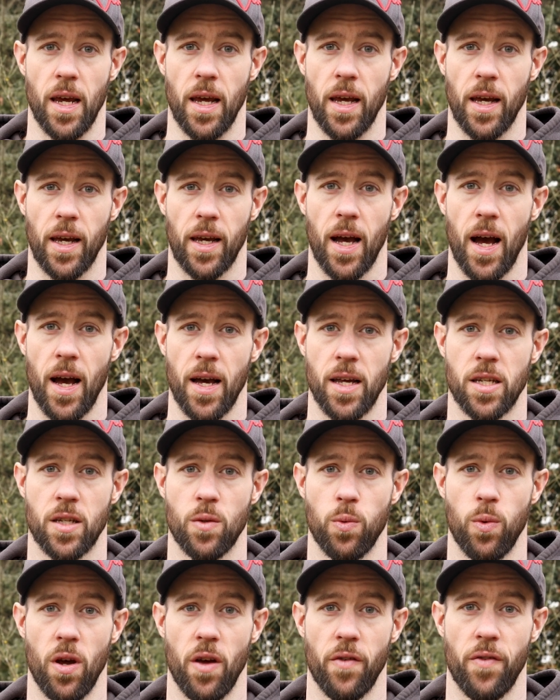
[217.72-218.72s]

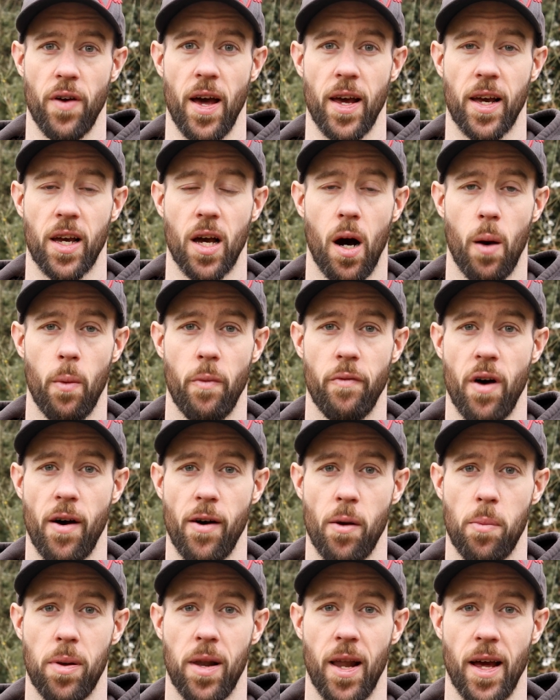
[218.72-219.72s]
encased with a carbon
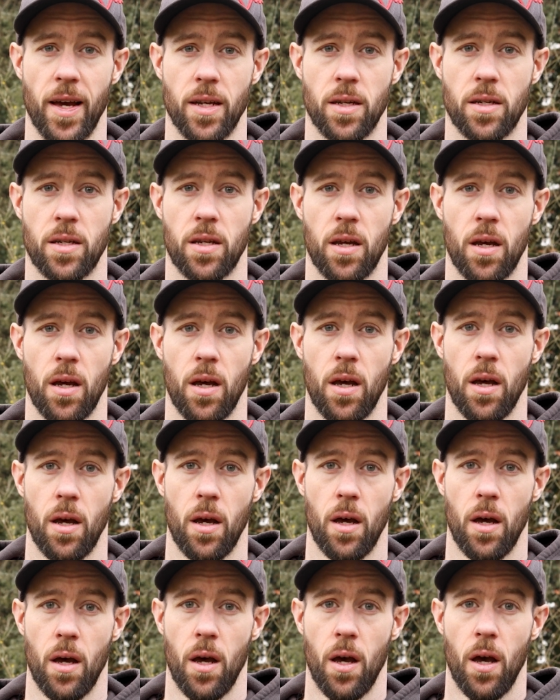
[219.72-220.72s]
fibre plate
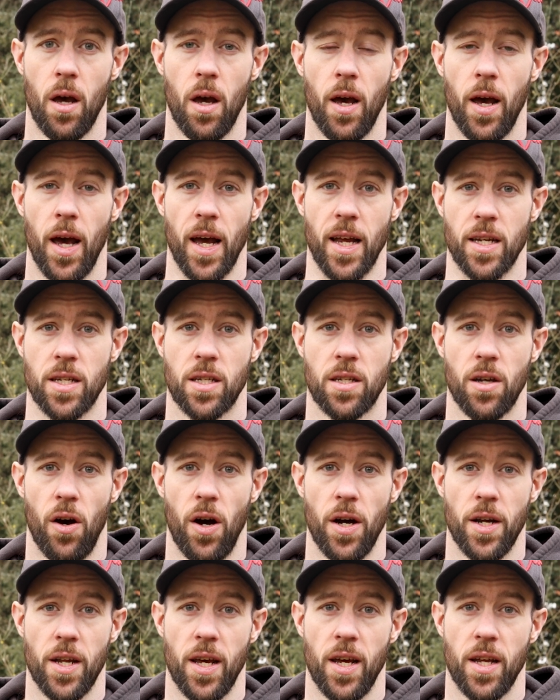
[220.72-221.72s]

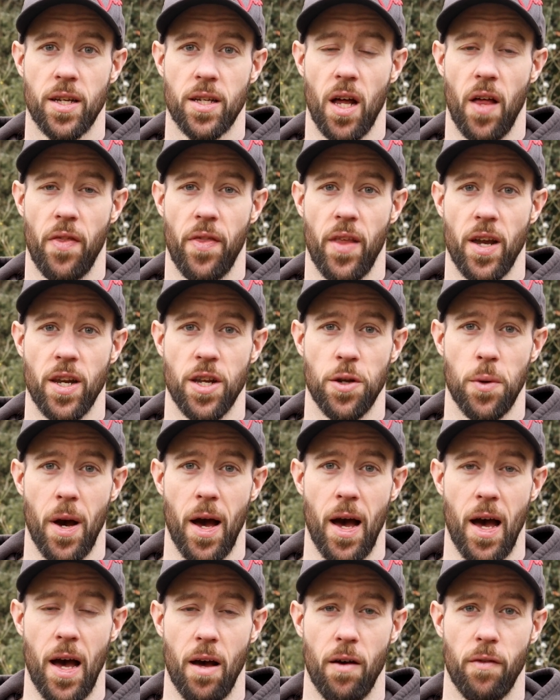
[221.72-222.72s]
inside it, and then you
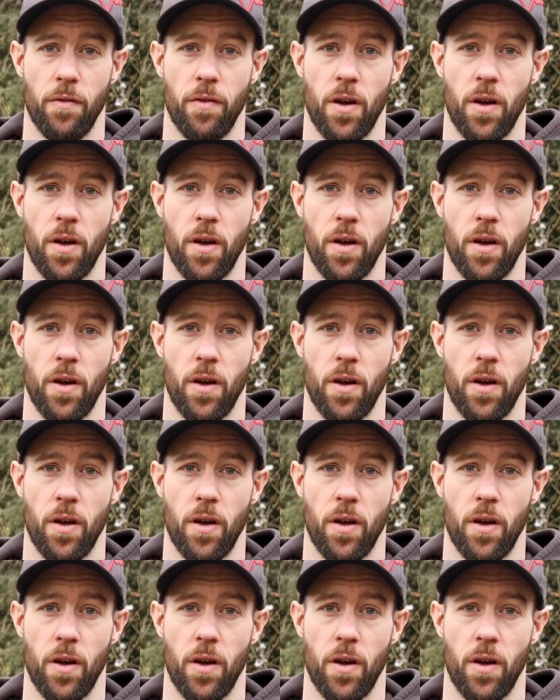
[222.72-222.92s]
have